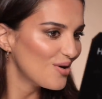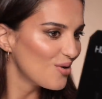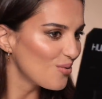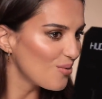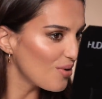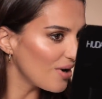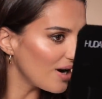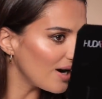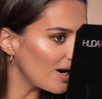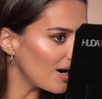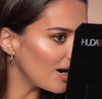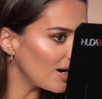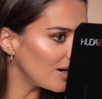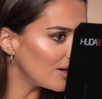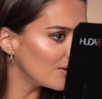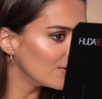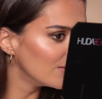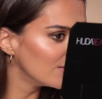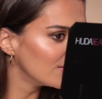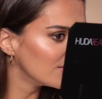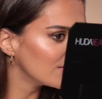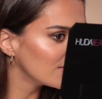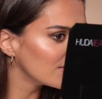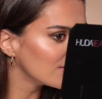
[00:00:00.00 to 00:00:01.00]

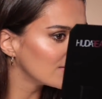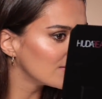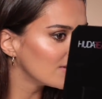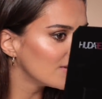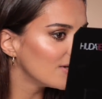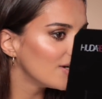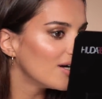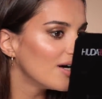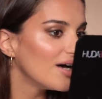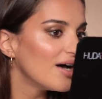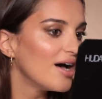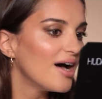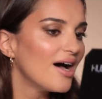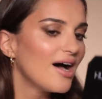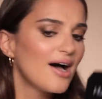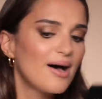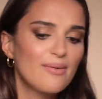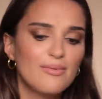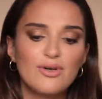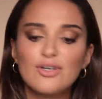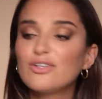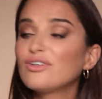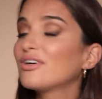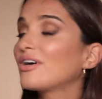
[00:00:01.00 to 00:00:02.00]
Wow.
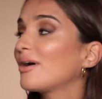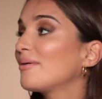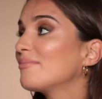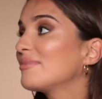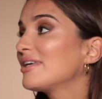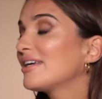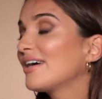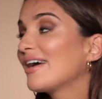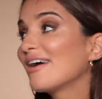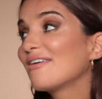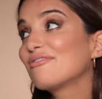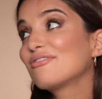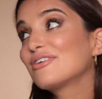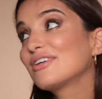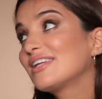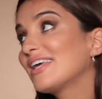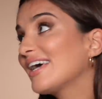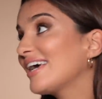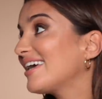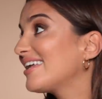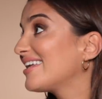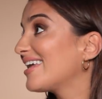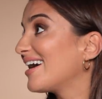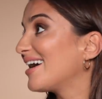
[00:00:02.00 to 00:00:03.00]
I'm gonna come here every
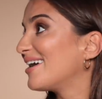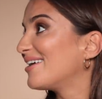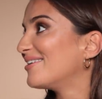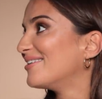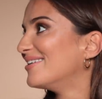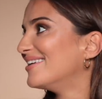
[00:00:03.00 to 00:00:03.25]
day now.